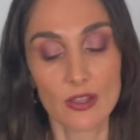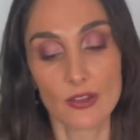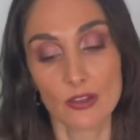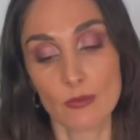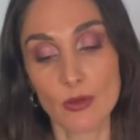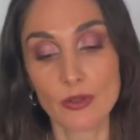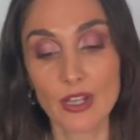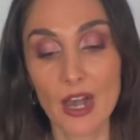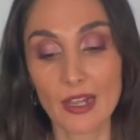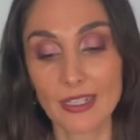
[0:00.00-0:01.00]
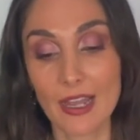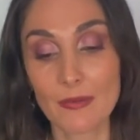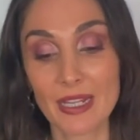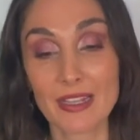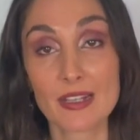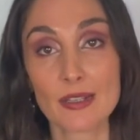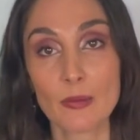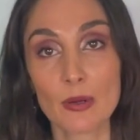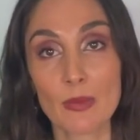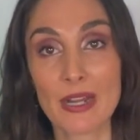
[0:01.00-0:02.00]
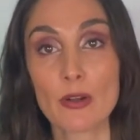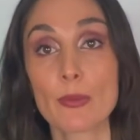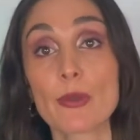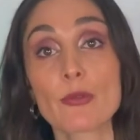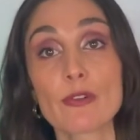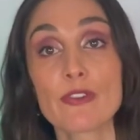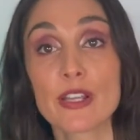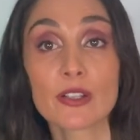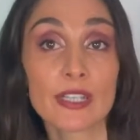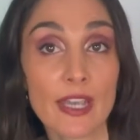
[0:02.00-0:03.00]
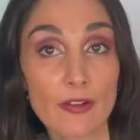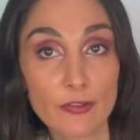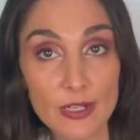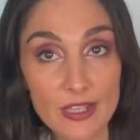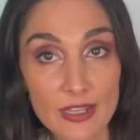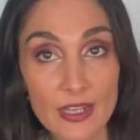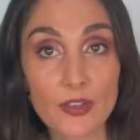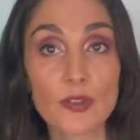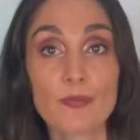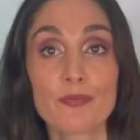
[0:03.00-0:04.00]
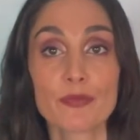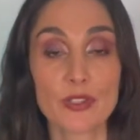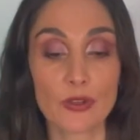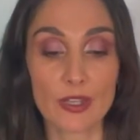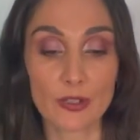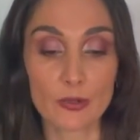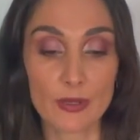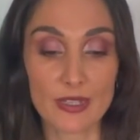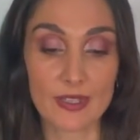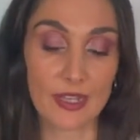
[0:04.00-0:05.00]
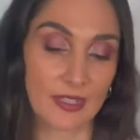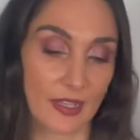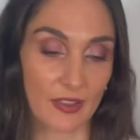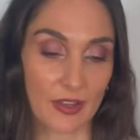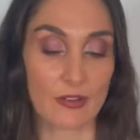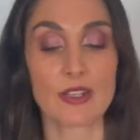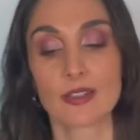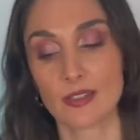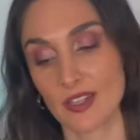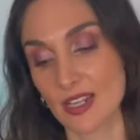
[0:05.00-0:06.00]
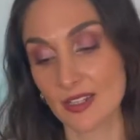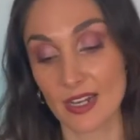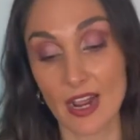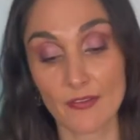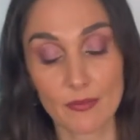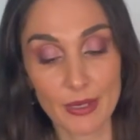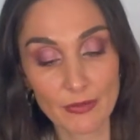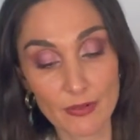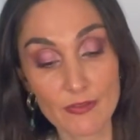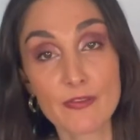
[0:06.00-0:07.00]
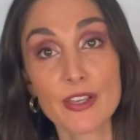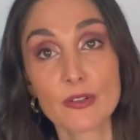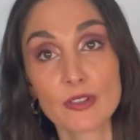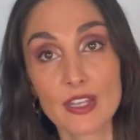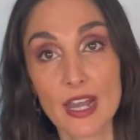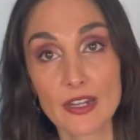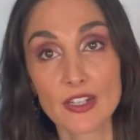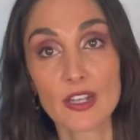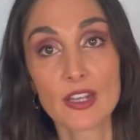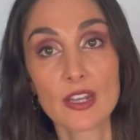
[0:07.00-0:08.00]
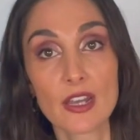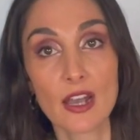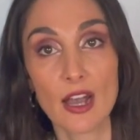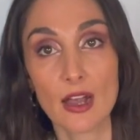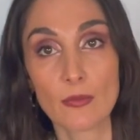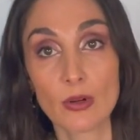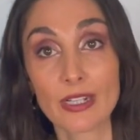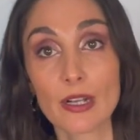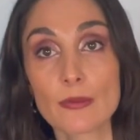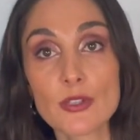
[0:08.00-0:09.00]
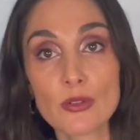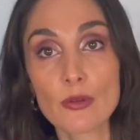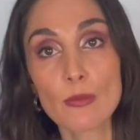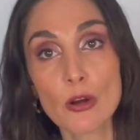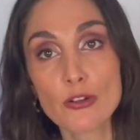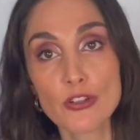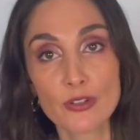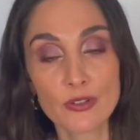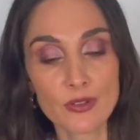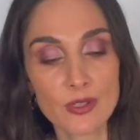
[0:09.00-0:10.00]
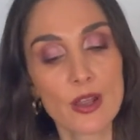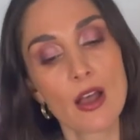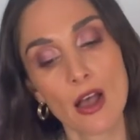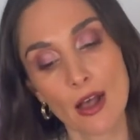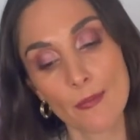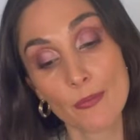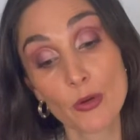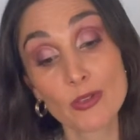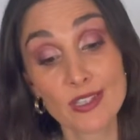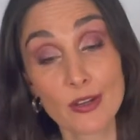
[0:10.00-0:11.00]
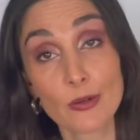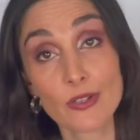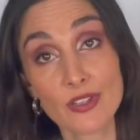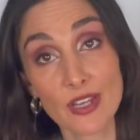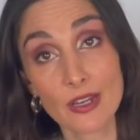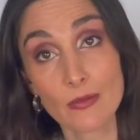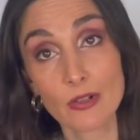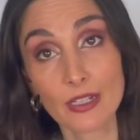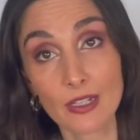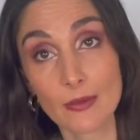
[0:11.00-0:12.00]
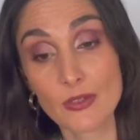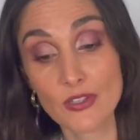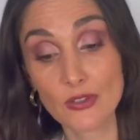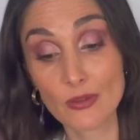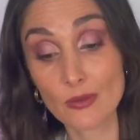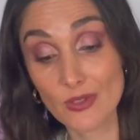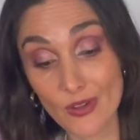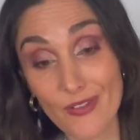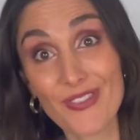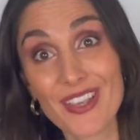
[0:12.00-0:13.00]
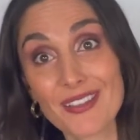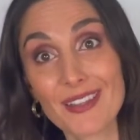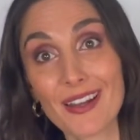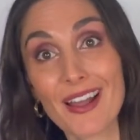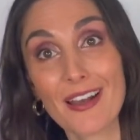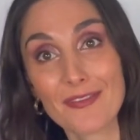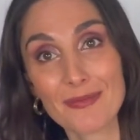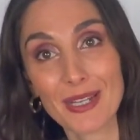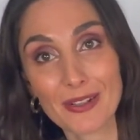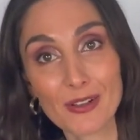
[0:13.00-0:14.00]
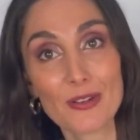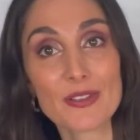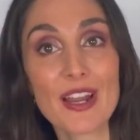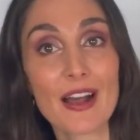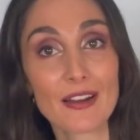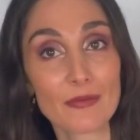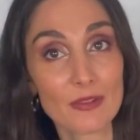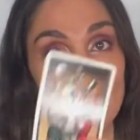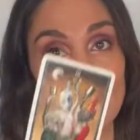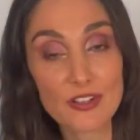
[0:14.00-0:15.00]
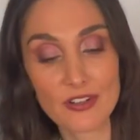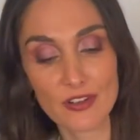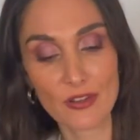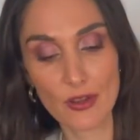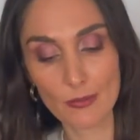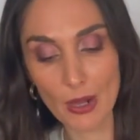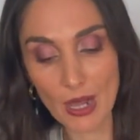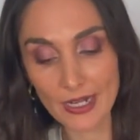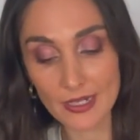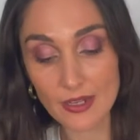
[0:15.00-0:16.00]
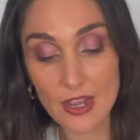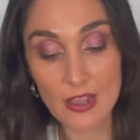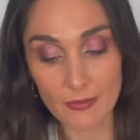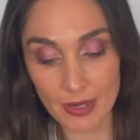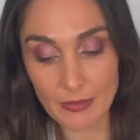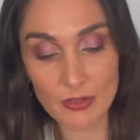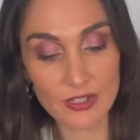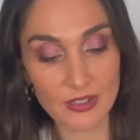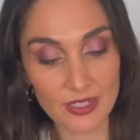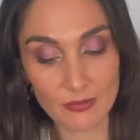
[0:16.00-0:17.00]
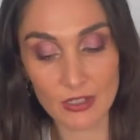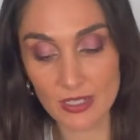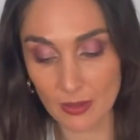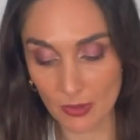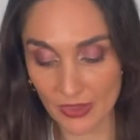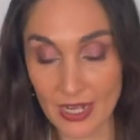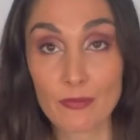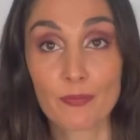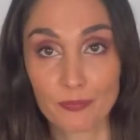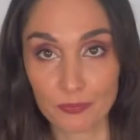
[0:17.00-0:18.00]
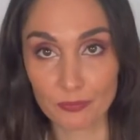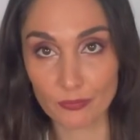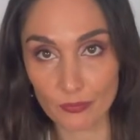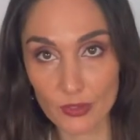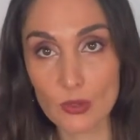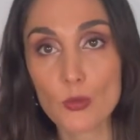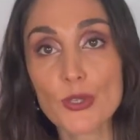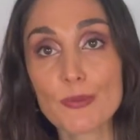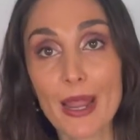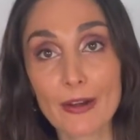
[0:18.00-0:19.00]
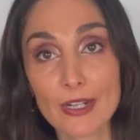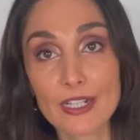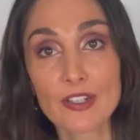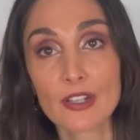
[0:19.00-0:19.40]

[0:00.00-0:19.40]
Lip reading: The Moon card can mean that someone might not be revealing everything. So there could be a sense that there is things that haven't been revealed yet. When it comes to emotions or secrecy, when it comes to certain things that haven't been closed out in relation to third parties. Maybe you're dealing with someone that was married